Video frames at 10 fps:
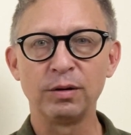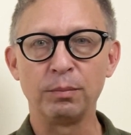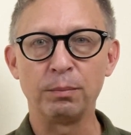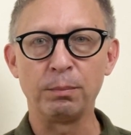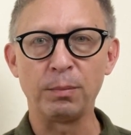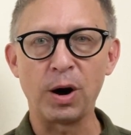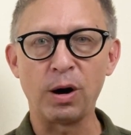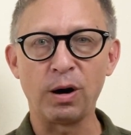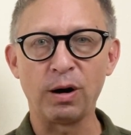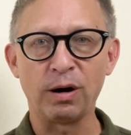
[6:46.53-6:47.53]

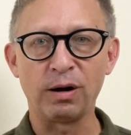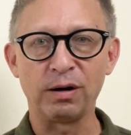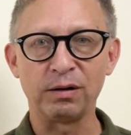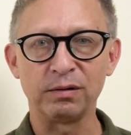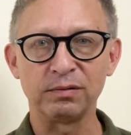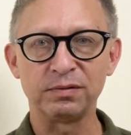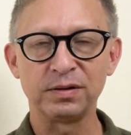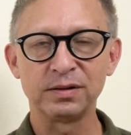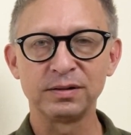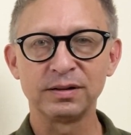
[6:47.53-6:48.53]

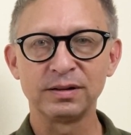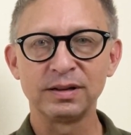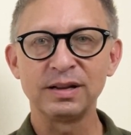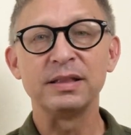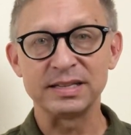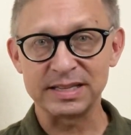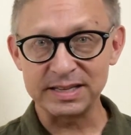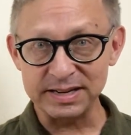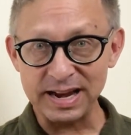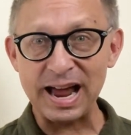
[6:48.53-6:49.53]
Mauve. This is
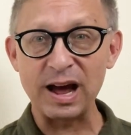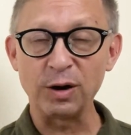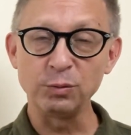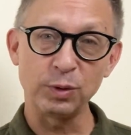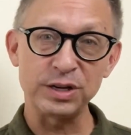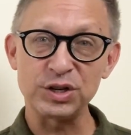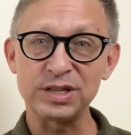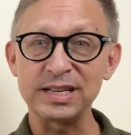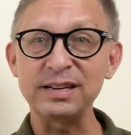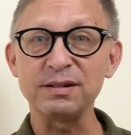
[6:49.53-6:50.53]
a noun which
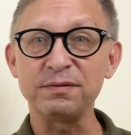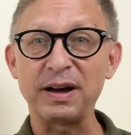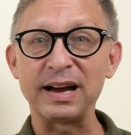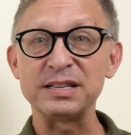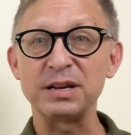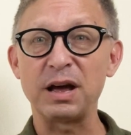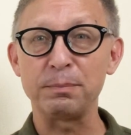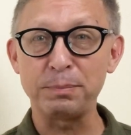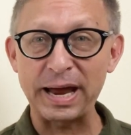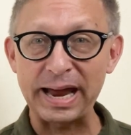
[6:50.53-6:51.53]
signifies
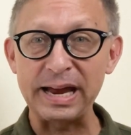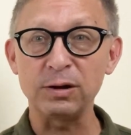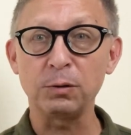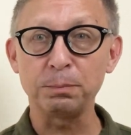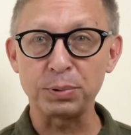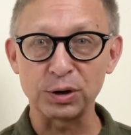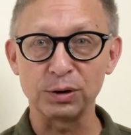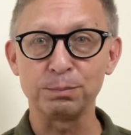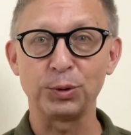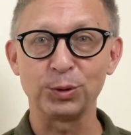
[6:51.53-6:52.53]
a pale
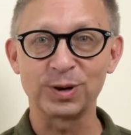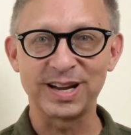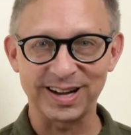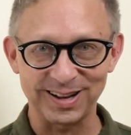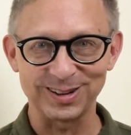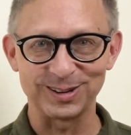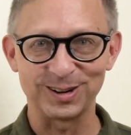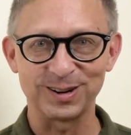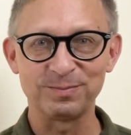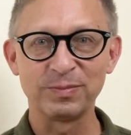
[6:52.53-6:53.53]
purple
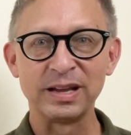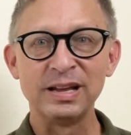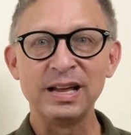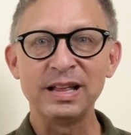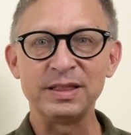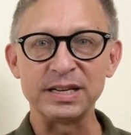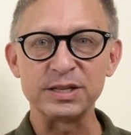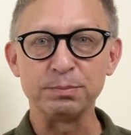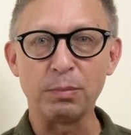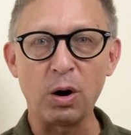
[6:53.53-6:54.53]
color.
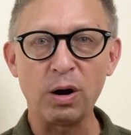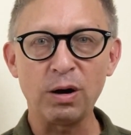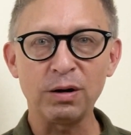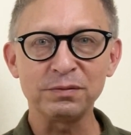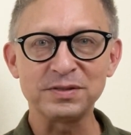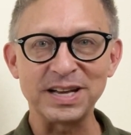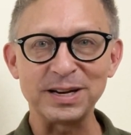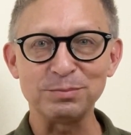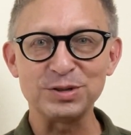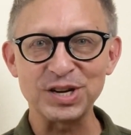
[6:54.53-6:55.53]
This mauve
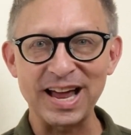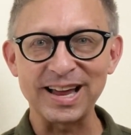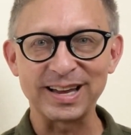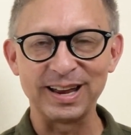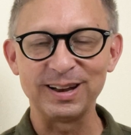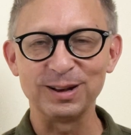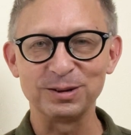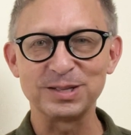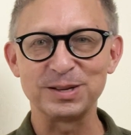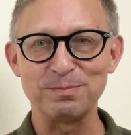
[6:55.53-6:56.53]
denim jacket
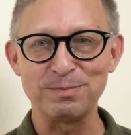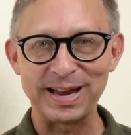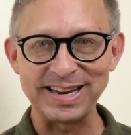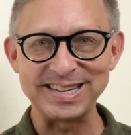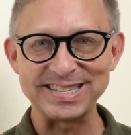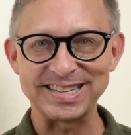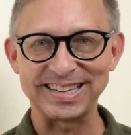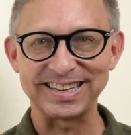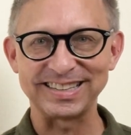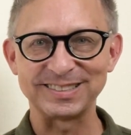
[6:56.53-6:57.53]
looks
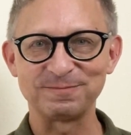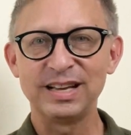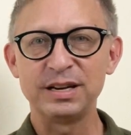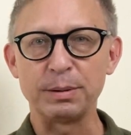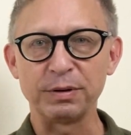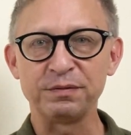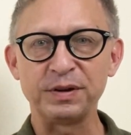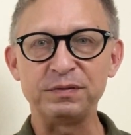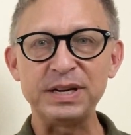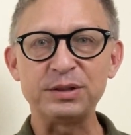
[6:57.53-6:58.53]
amazing. Number
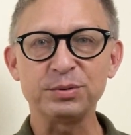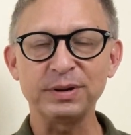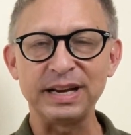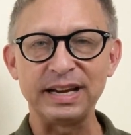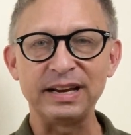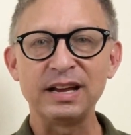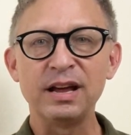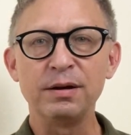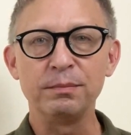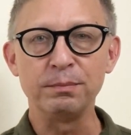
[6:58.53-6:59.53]
53,
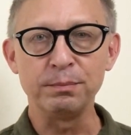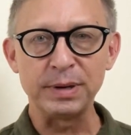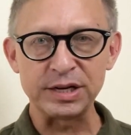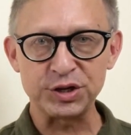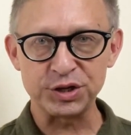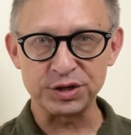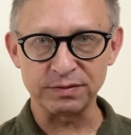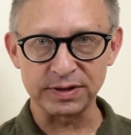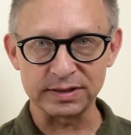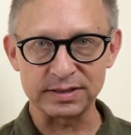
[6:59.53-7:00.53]

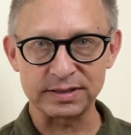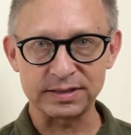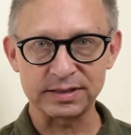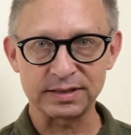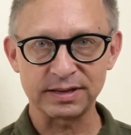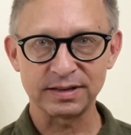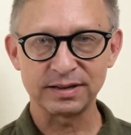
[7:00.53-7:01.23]
mischievous.